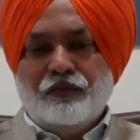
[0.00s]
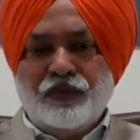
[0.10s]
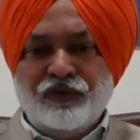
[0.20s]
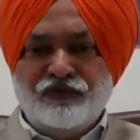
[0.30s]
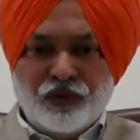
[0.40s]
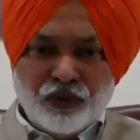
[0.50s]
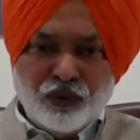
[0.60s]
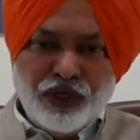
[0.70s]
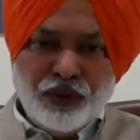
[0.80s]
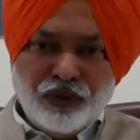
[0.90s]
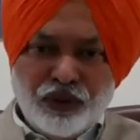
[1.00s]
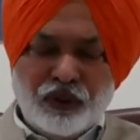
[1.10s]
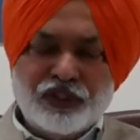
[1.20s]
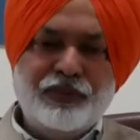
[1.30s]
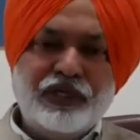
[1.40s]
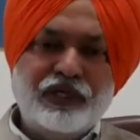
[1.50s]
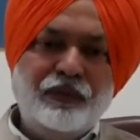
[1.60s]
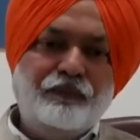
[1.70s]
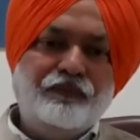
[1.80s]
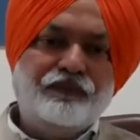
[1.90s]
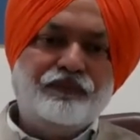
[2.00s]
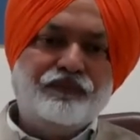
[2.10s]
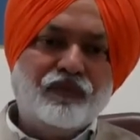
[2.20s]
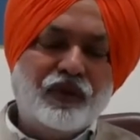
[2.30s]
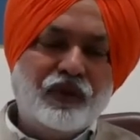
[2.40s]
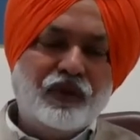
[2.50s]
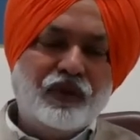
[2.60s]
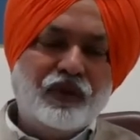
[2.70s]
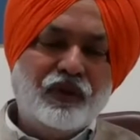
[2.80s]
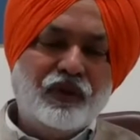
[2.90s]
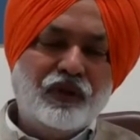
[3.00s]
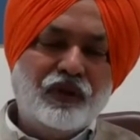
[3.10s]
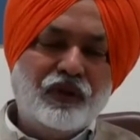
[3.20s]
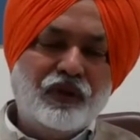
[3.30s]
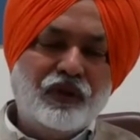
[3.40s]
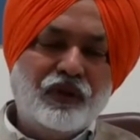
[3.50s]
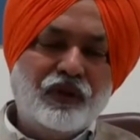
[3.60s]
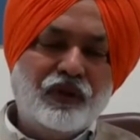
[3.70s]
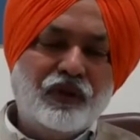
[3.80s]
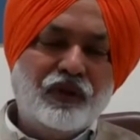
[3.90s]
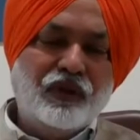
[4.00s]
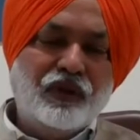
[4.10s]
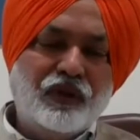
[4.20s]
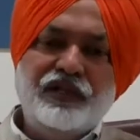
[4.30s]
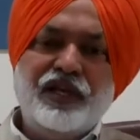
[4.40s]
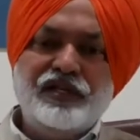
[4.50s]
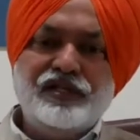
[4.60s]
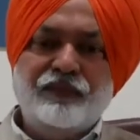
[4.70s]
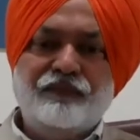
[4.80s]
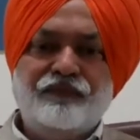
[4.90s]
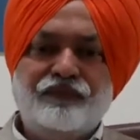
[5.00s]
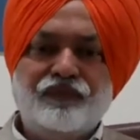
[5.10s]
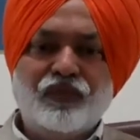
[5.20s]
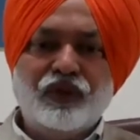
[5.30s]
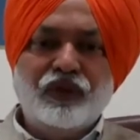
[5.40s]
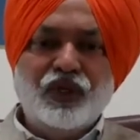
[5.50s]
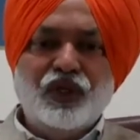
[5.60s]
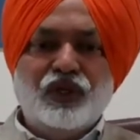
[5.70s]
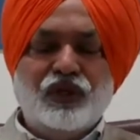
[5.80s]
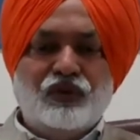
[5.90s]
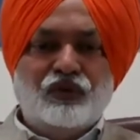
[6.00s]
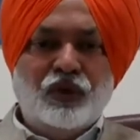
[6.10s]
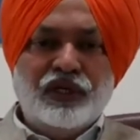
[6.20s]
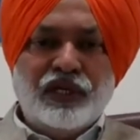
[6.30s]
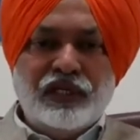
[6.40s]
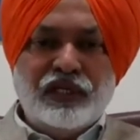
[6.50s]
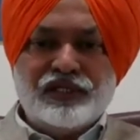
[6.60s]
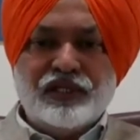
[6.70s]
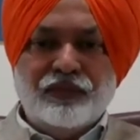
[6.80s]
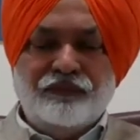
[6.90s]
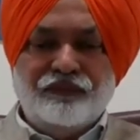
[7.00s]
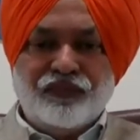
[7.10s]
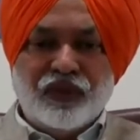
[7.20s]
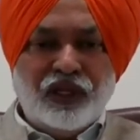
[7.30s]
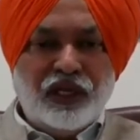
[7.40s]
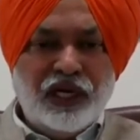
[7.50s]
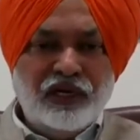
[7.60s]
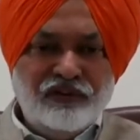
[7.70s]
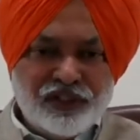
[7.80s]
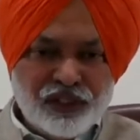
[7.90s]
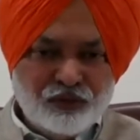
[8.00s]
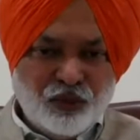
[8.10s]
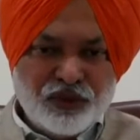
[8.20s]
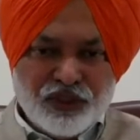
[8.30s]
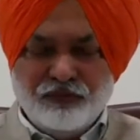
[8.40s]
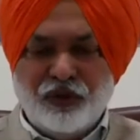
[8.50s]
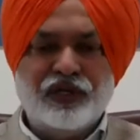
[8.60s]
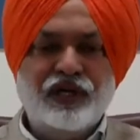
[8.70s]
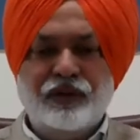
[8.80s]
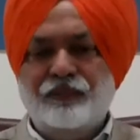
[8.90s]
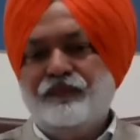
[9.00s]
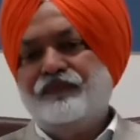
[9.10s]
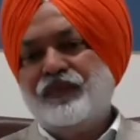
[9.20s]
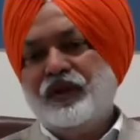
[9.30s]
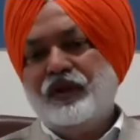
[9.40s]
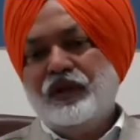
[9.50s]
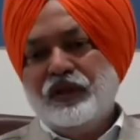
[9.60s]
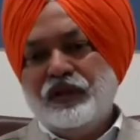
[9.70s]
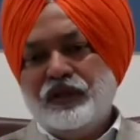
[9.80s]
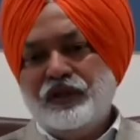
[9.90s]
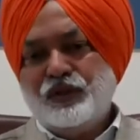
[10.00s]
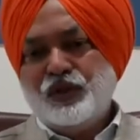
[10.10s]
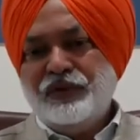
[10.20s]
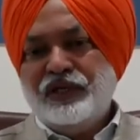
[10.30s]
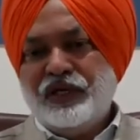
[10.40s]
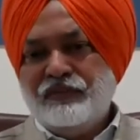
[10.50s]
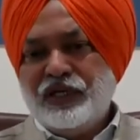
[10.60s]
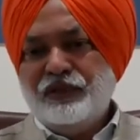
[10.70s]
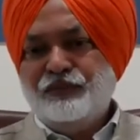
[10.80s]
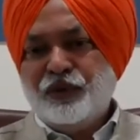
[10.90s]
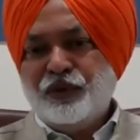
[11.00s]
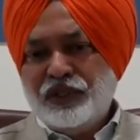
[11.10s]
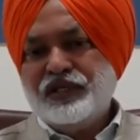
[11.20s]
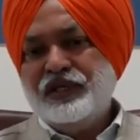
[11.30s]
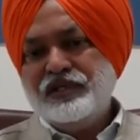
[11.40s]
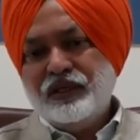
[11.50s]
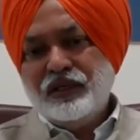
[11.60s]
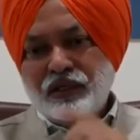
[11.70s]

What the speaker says: Before going to the hospital, while doing the remaining things, what else and which is most important is to be done by the police is